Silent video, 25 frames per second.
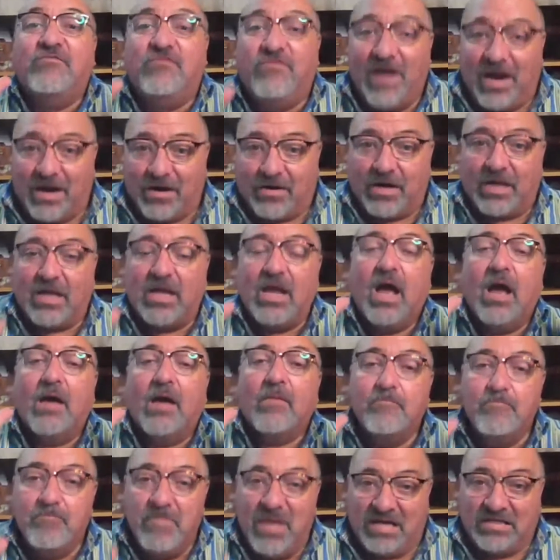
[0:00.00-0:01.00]
very
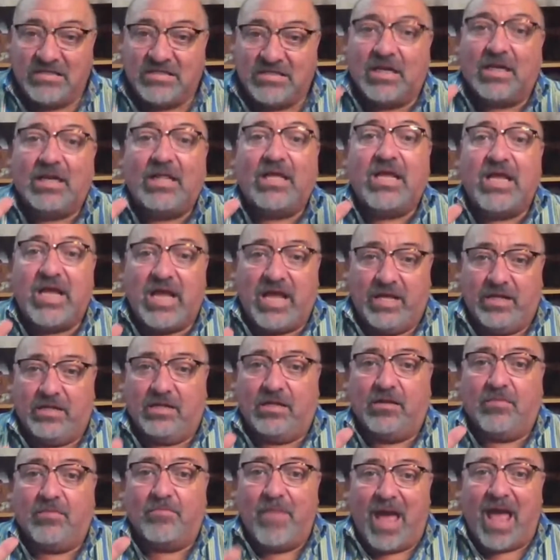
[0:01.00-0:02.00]
mentally
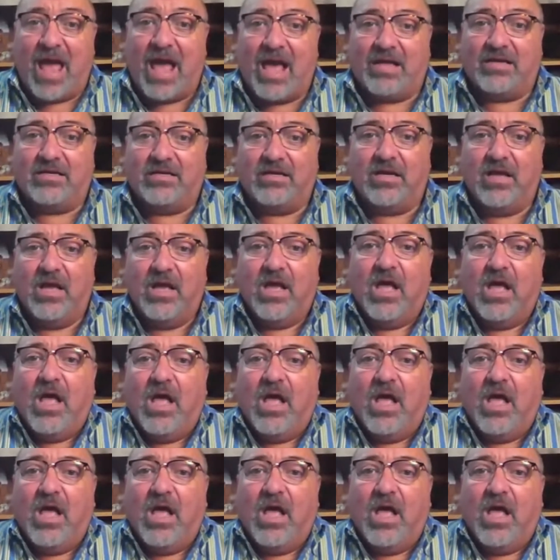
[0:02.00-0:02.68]
ill man